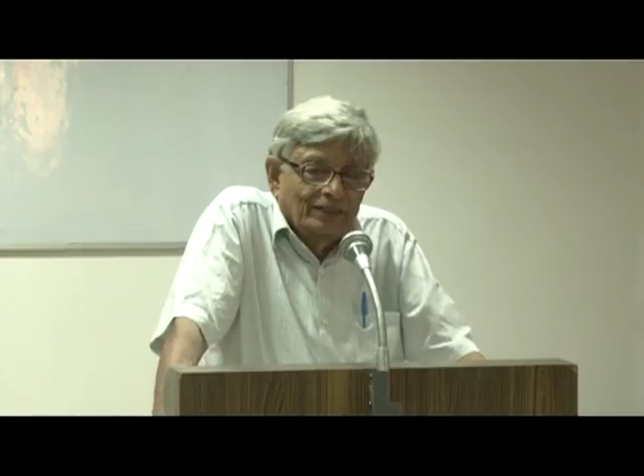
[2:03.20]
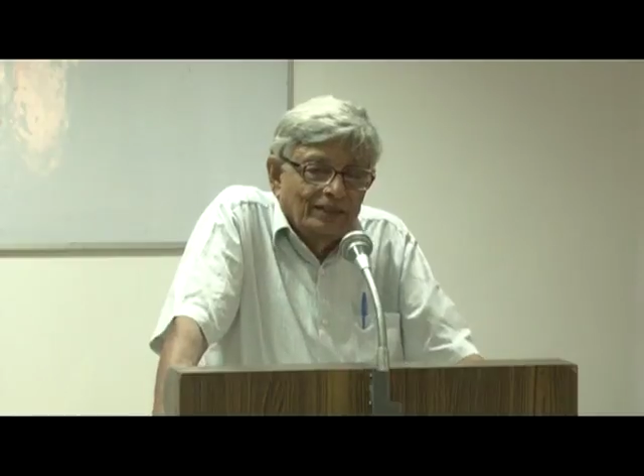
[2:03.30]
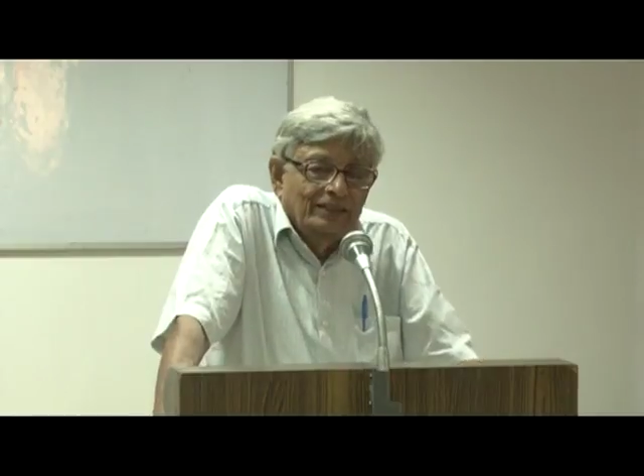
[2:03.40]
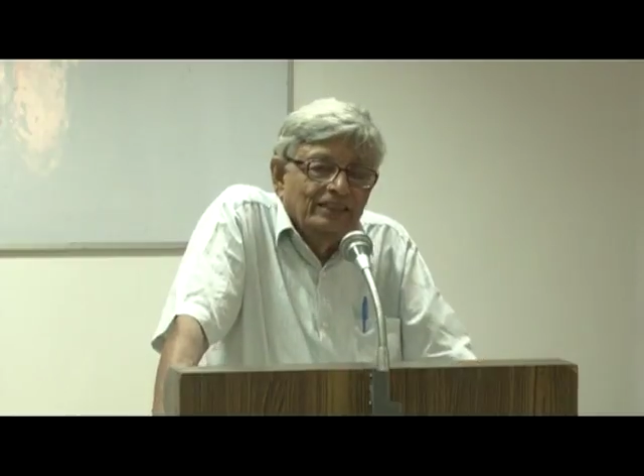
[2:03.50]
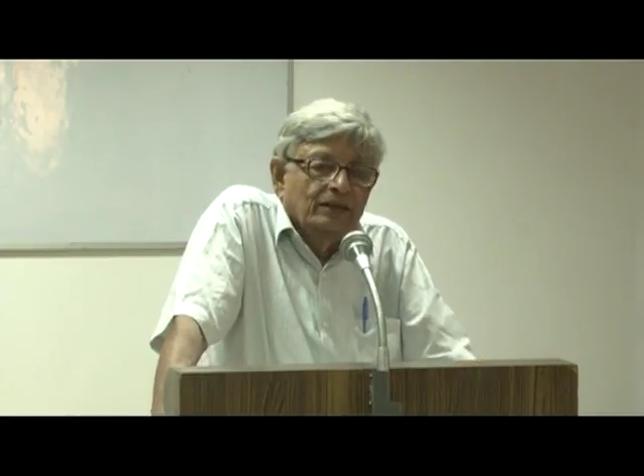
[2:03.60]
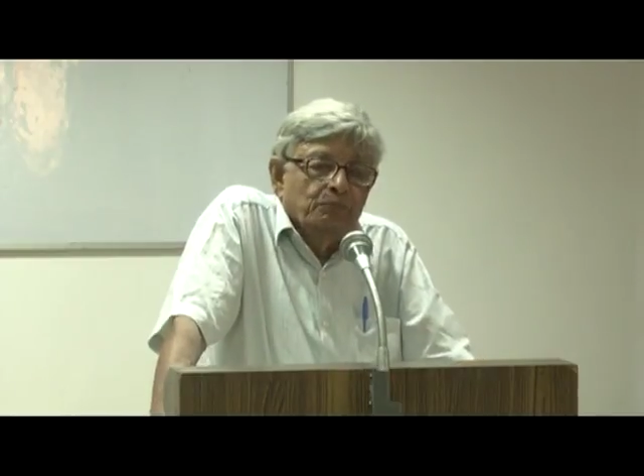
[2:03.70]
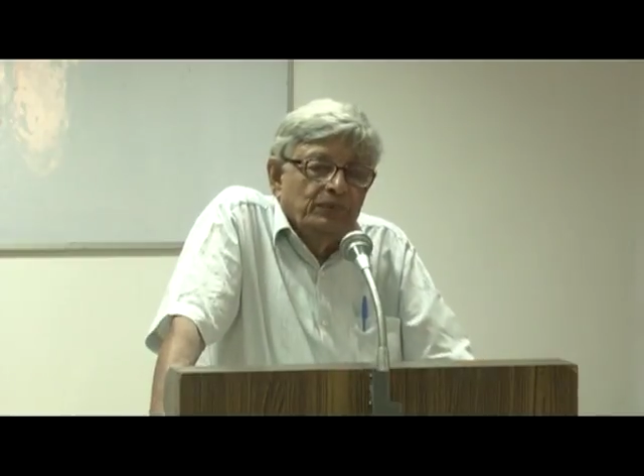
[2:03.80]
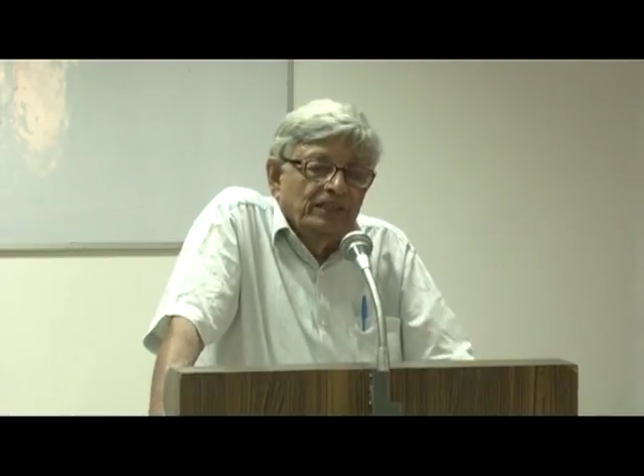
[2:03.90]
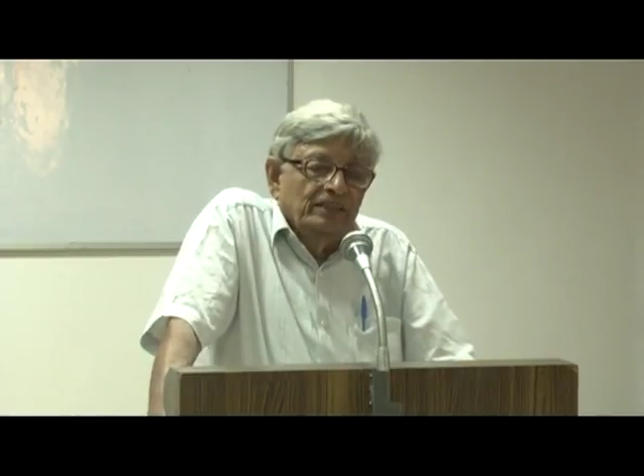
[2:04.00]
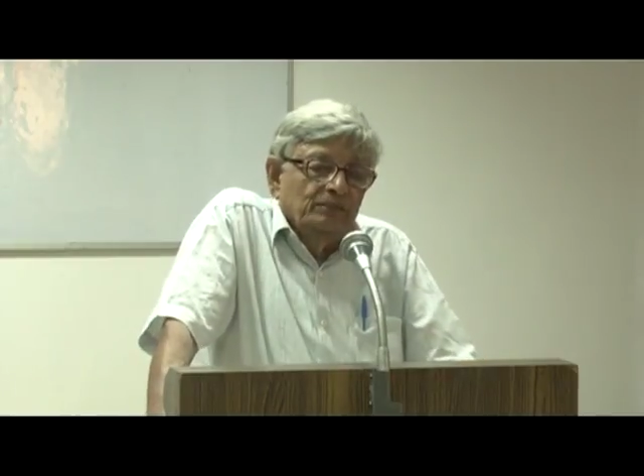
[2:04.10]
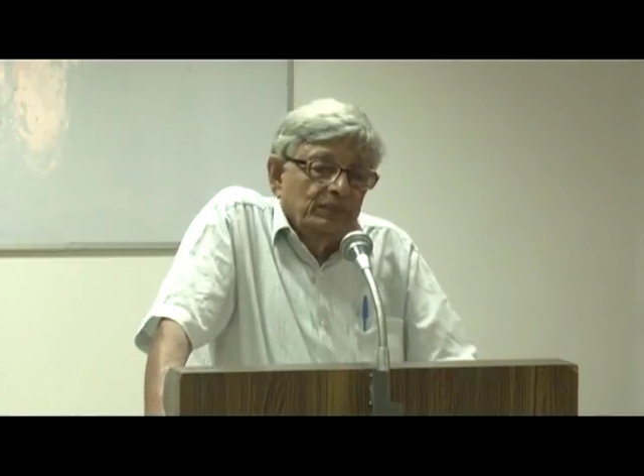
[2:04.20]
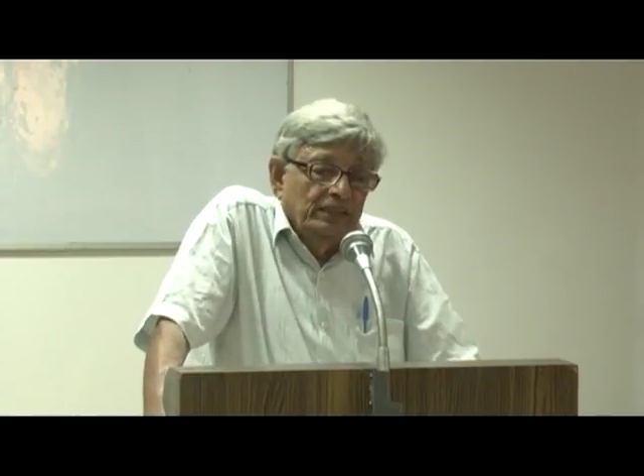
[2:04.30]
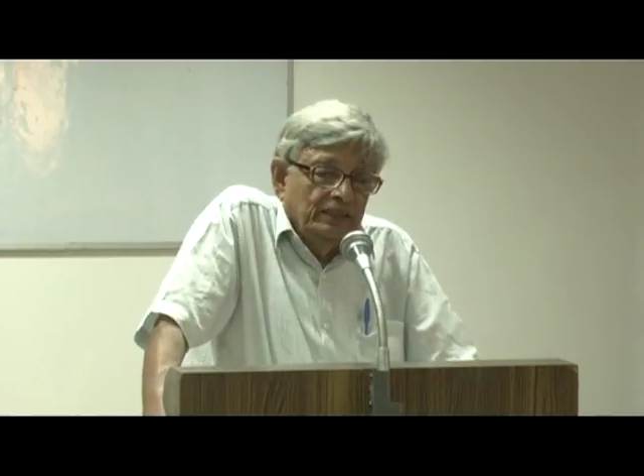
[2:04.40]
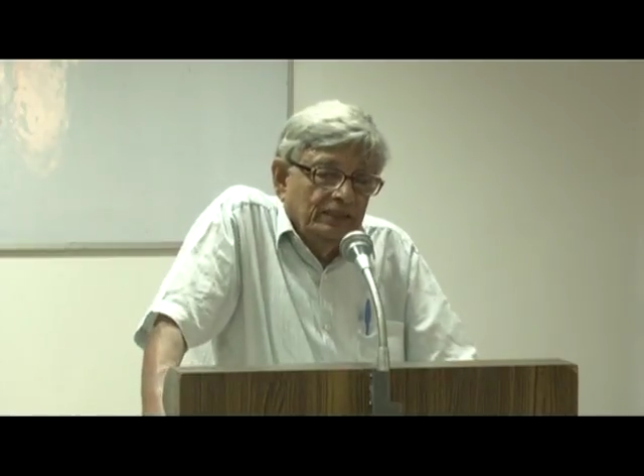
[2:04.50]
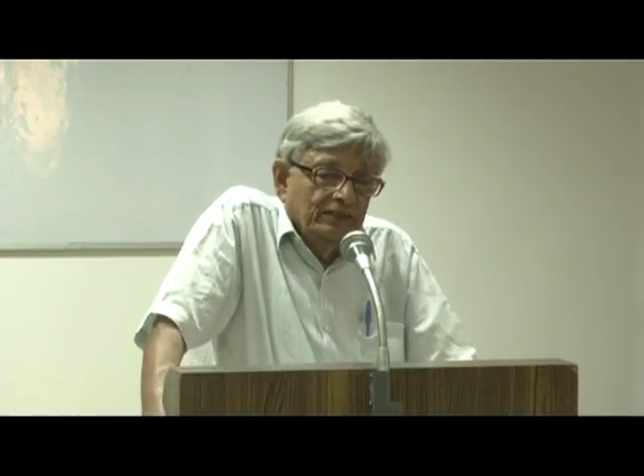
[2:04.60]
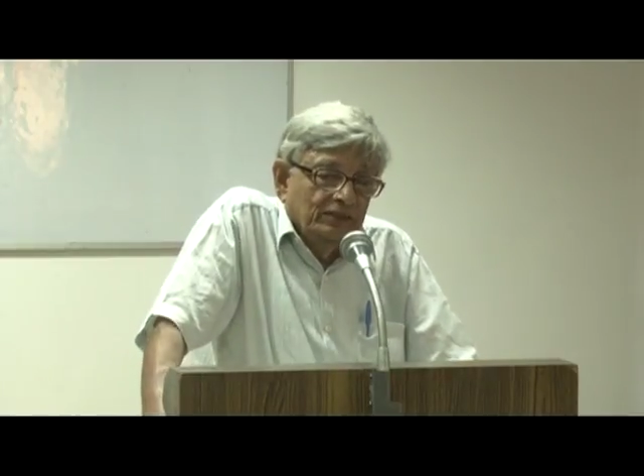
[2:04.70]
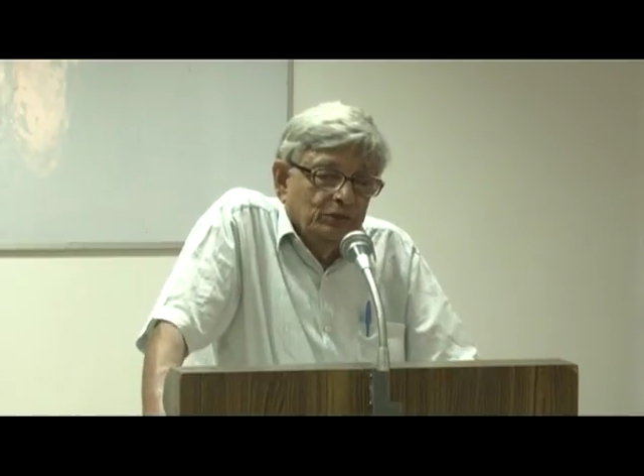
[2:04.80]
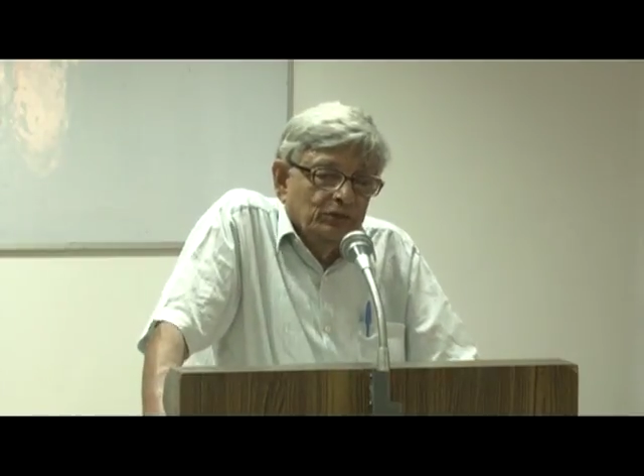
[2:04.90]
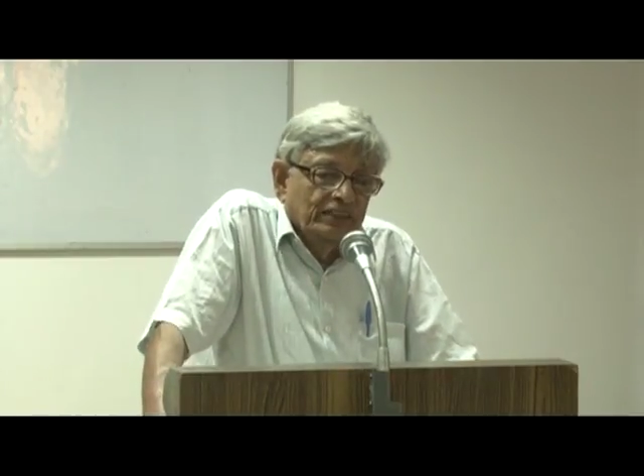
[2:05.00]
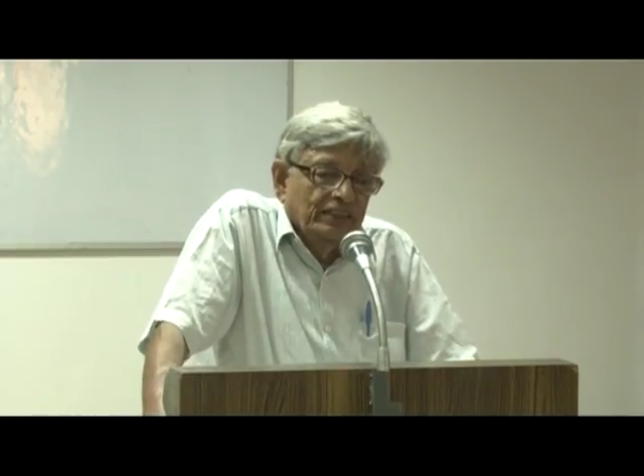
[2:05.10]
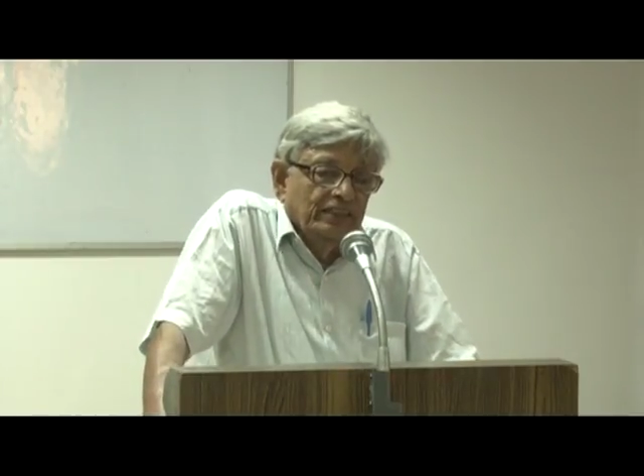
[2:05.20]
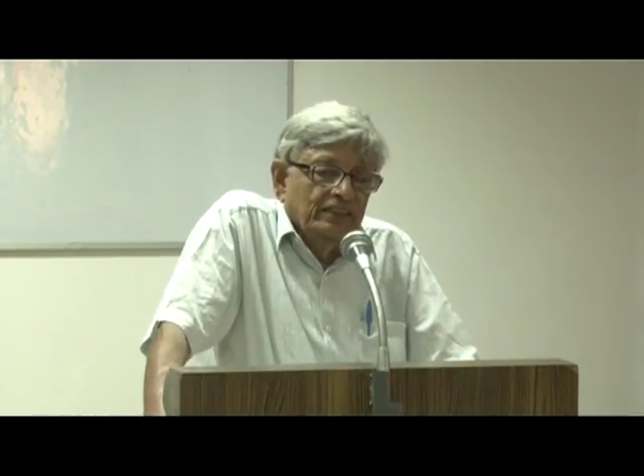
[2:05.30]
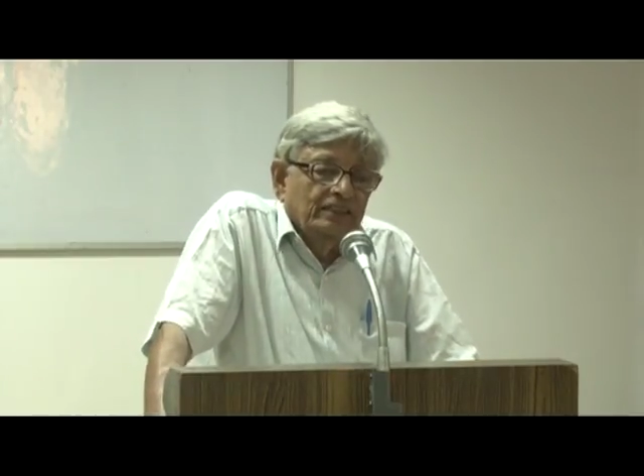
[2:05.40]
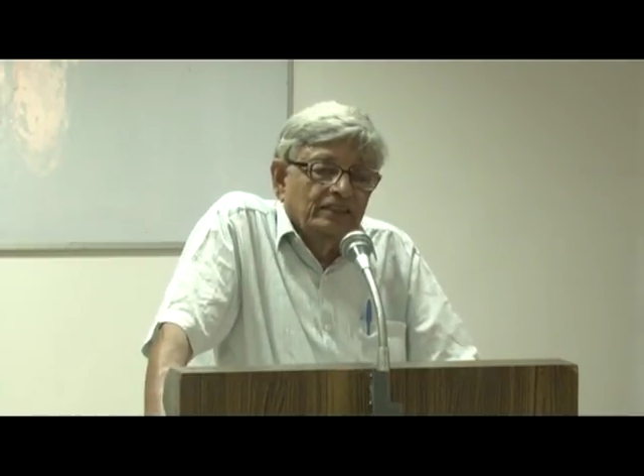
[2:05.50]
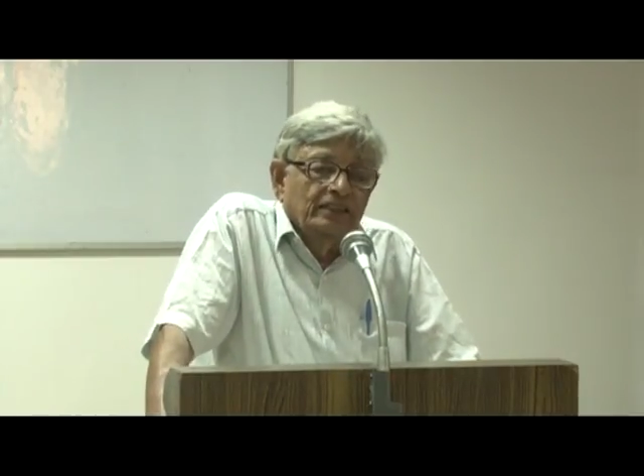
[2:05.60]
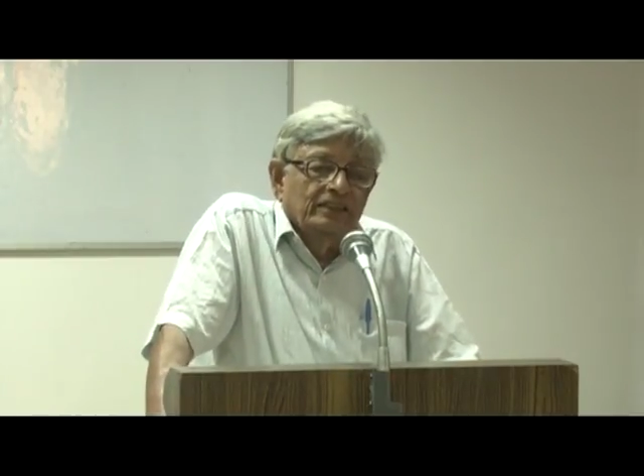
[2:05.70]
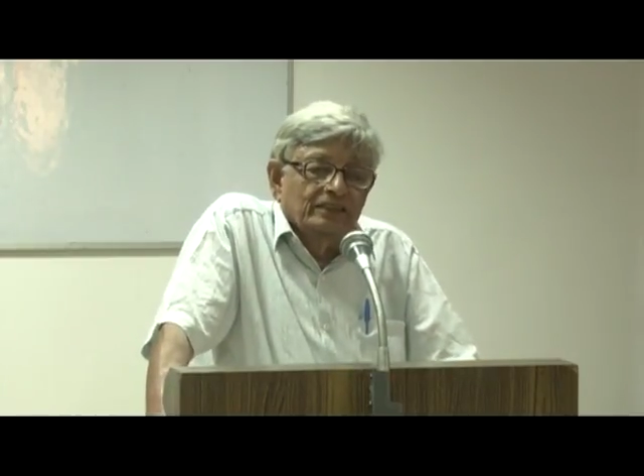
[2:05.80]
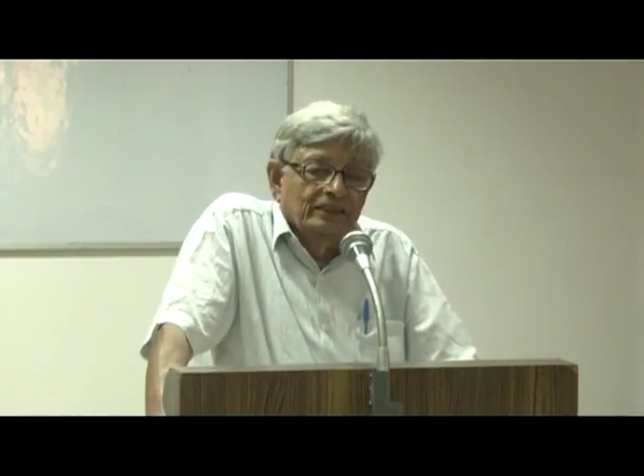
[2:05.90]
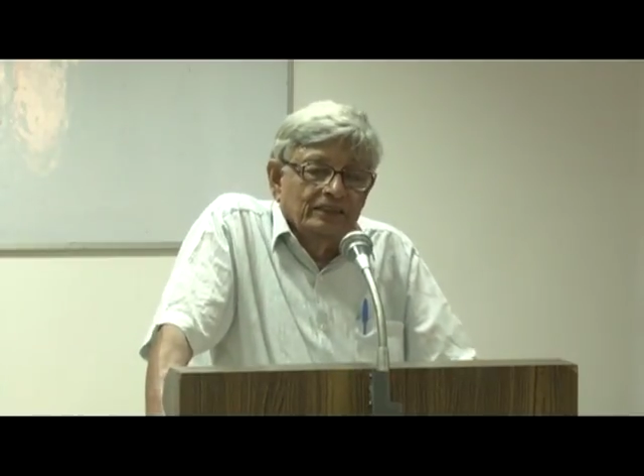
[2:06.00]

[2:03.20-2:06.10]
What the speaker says: and he compared me to the greatest